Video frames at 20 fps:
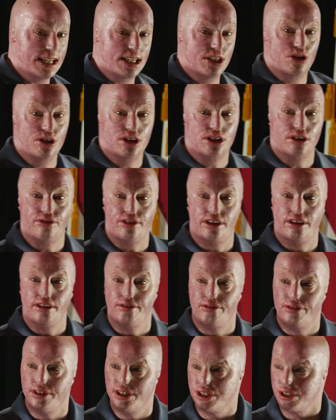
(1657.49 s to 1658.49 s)
injuries are very
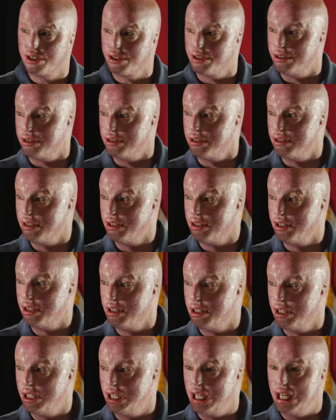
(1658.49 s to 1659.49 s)
physical.
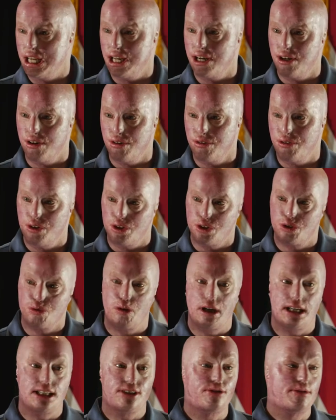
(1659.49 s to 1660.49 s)
You know, there's
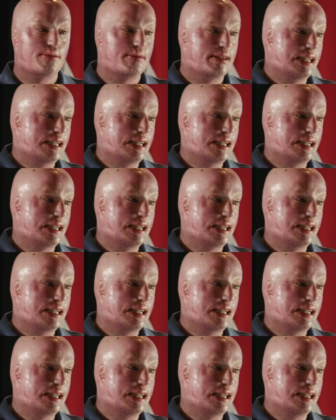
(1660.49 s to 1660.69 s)
ways for